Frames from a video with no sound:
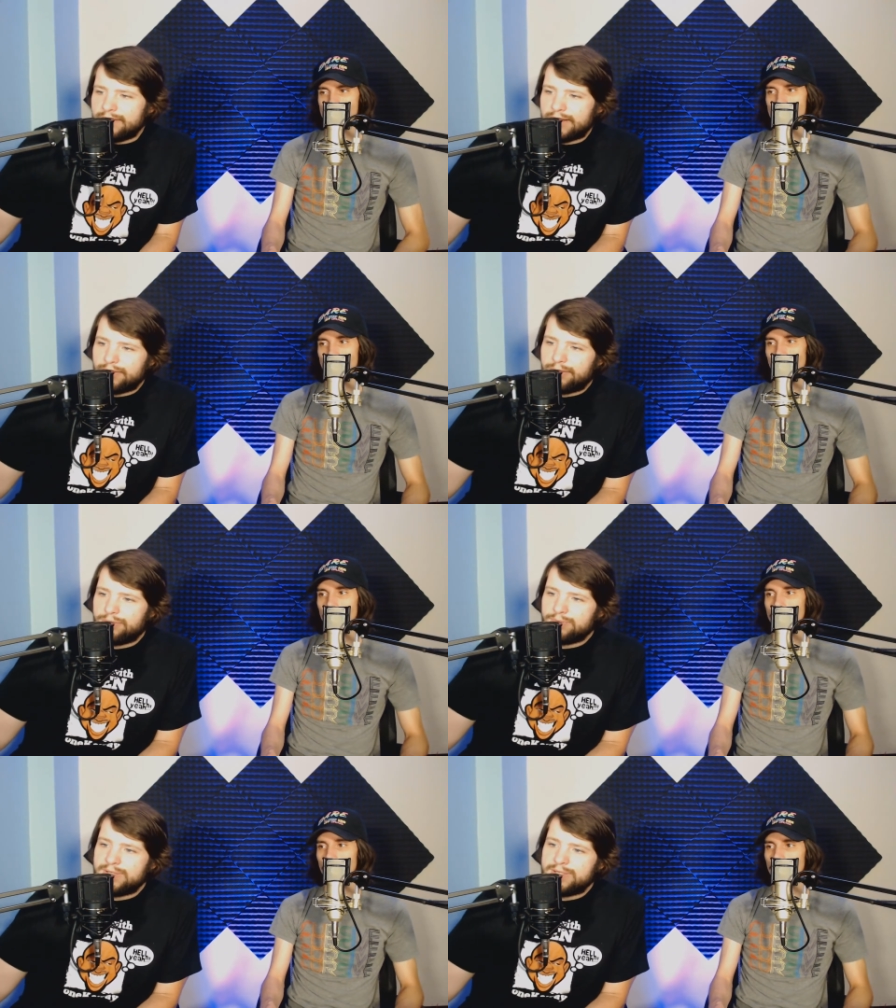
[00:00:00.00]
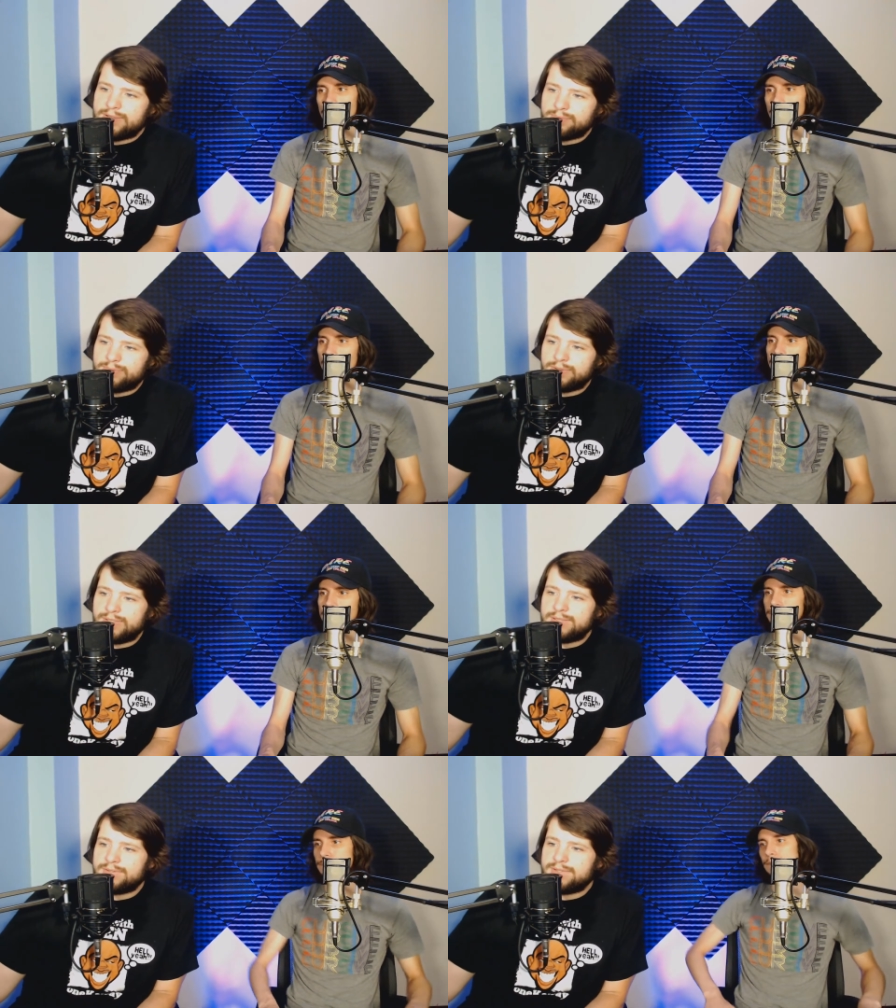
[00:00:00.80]
Yeah, 3
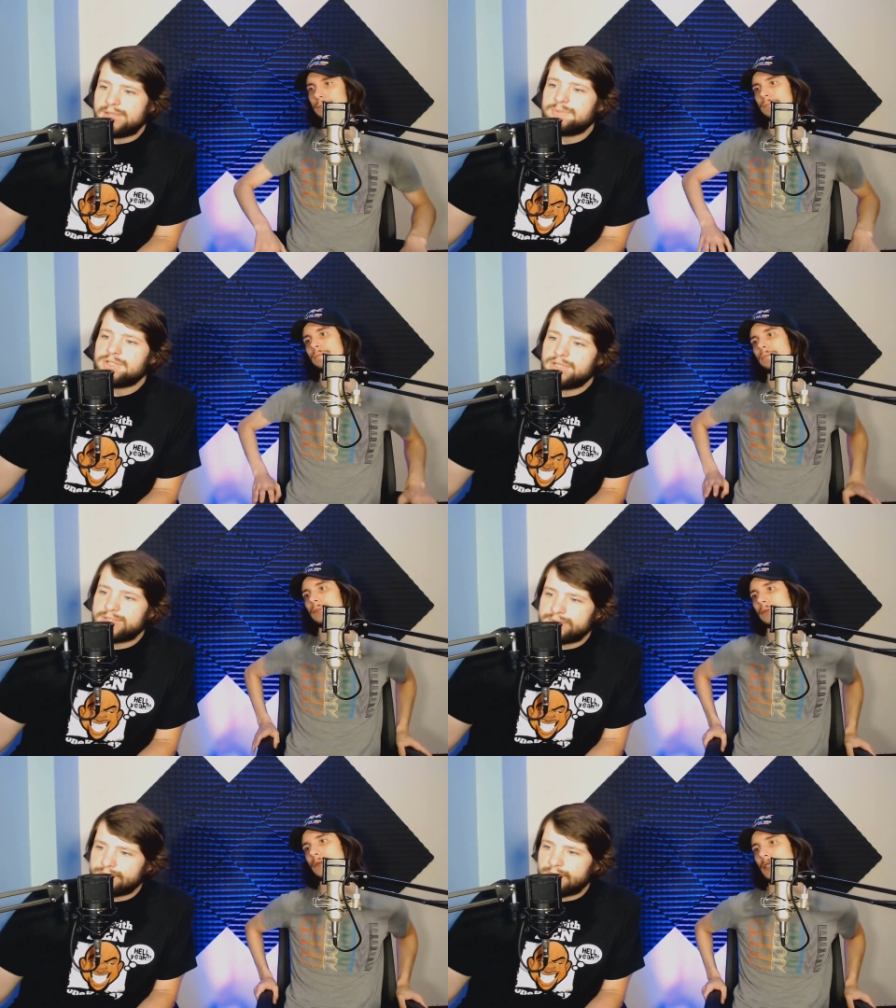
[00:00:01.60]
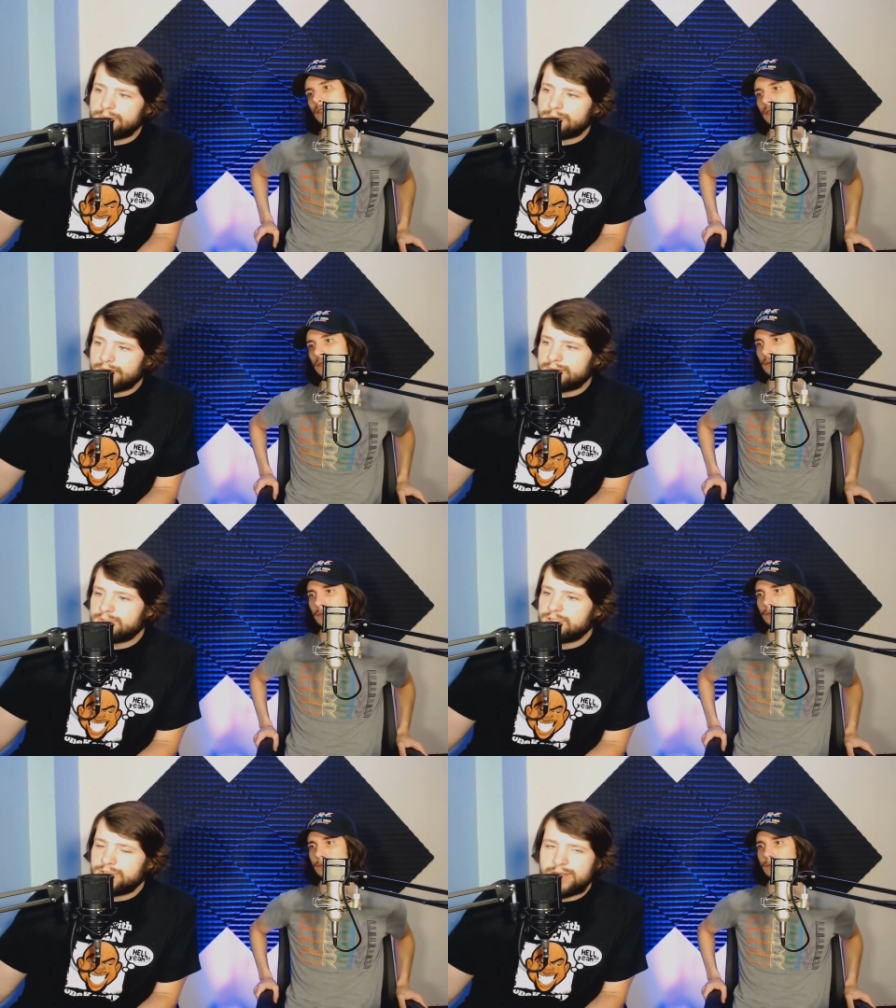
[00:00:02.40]
complete dipshits wrote one
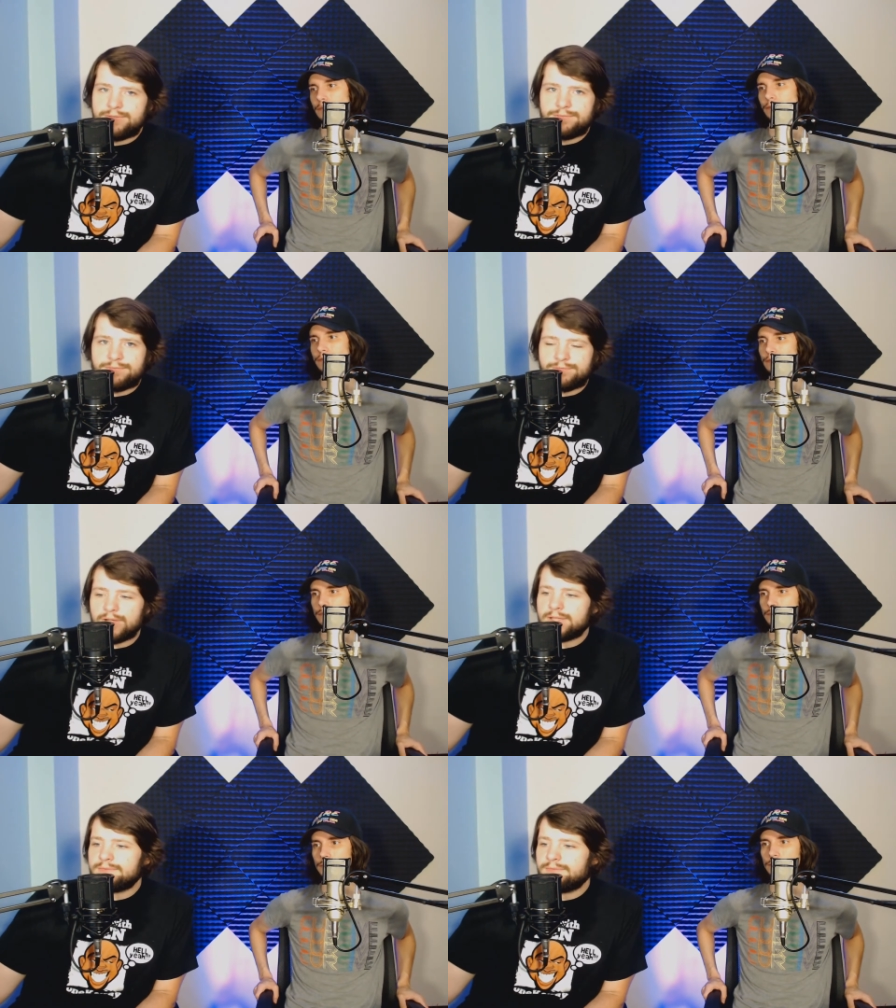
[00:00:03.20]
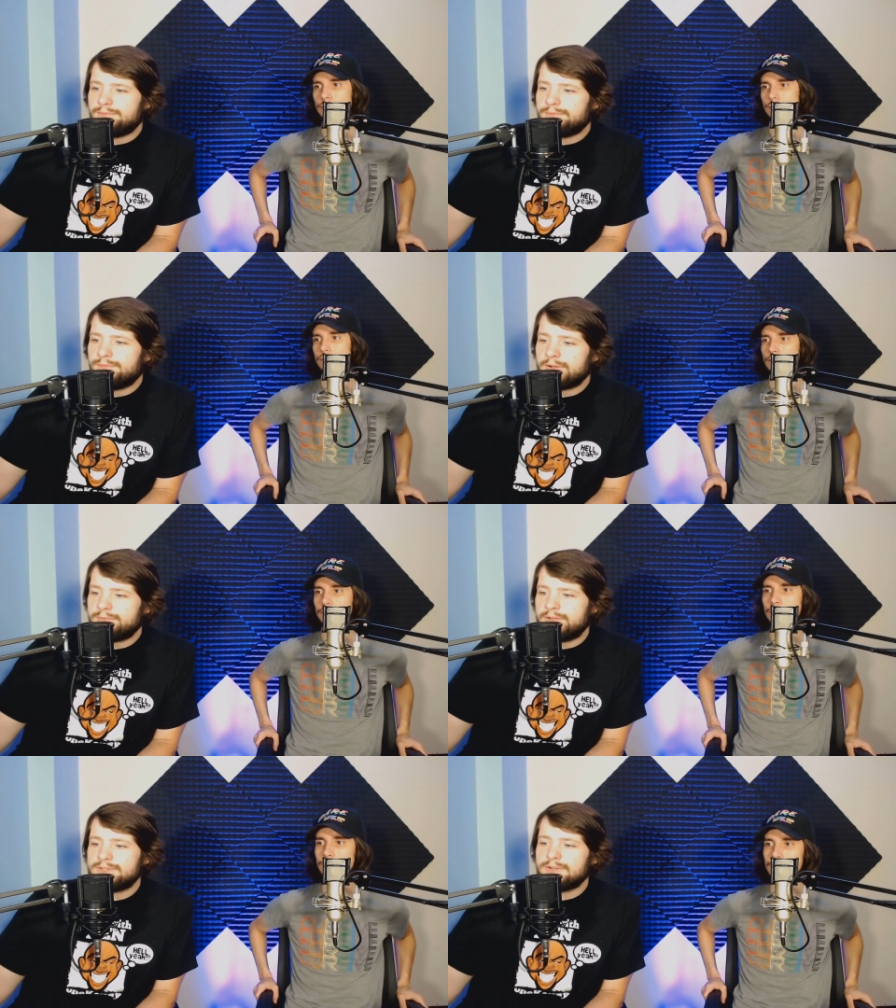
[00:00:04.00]
shitty fucking
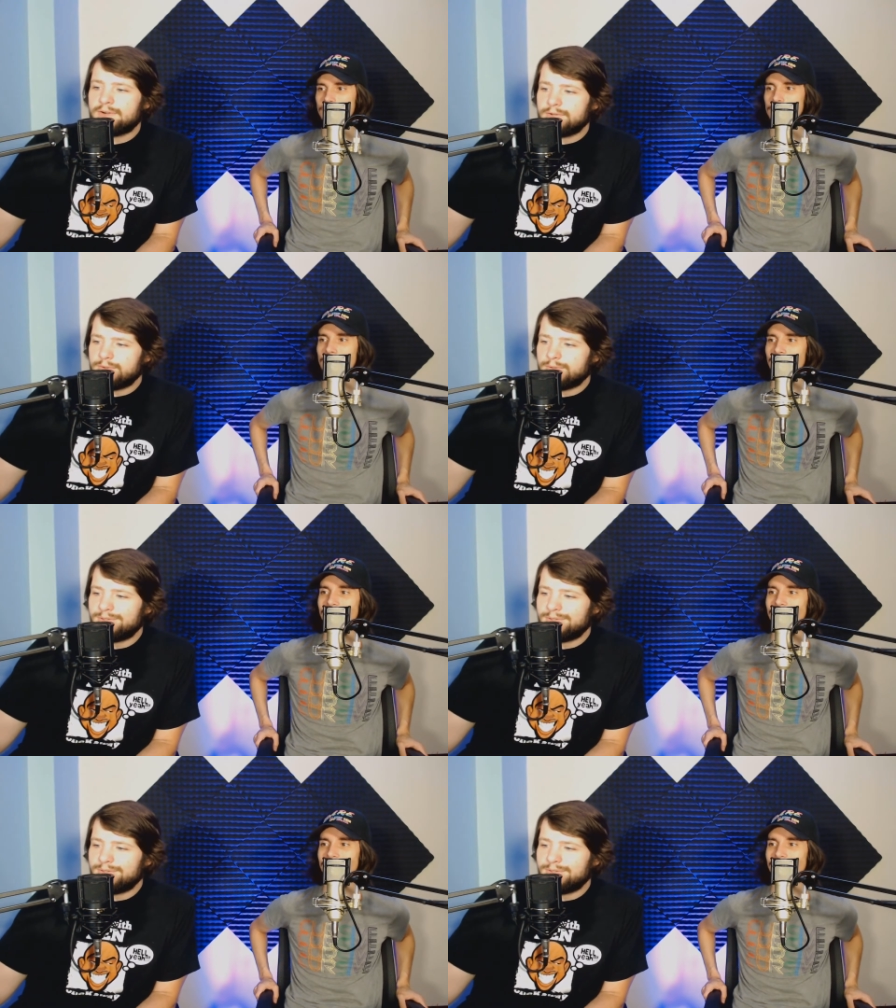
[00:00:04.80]
fuckface article.